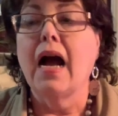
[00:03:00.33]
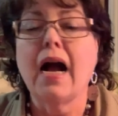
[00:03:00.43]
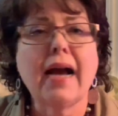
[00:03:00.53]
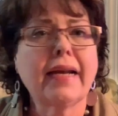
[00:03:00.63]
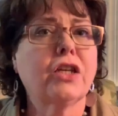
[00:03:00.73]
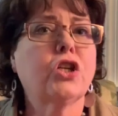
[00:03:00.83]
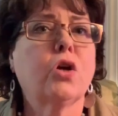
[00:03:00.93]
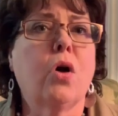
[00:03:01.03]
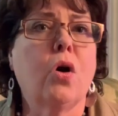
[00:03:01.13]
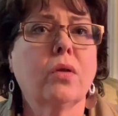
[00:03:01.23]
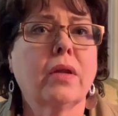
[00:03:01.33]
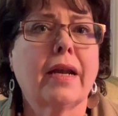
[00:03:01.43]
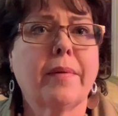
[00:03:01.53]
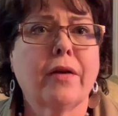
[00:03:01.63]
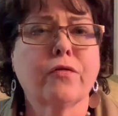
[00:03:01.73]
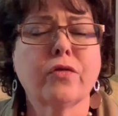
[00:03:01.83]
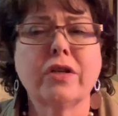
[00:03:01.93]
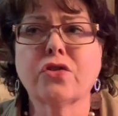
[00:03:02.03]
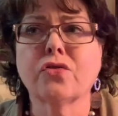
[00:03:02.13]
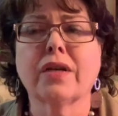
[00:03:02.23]
I didn't know a whole about
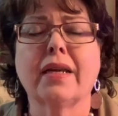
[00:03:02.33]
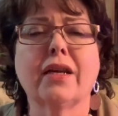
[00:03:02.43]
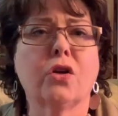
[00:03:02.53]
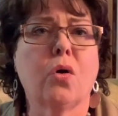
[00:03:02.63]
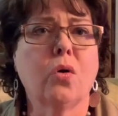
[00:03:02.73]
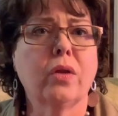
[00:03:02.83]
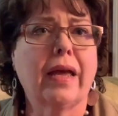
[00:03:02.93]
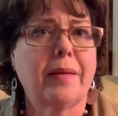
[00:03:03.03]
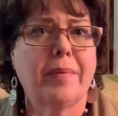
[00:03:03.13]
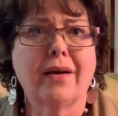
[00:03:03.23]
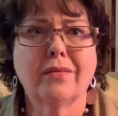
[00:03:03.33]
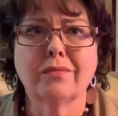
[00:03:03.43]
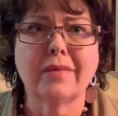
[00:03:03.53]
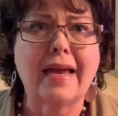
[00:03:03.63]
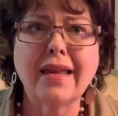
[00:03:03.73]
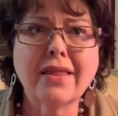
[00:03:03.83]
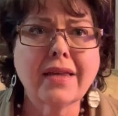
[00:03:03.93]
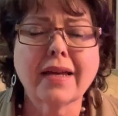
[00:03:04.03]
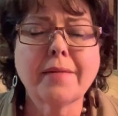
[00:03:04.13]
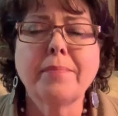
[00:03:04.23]
freezers. I didn't know a whole lot about
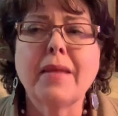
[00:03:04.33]
anything.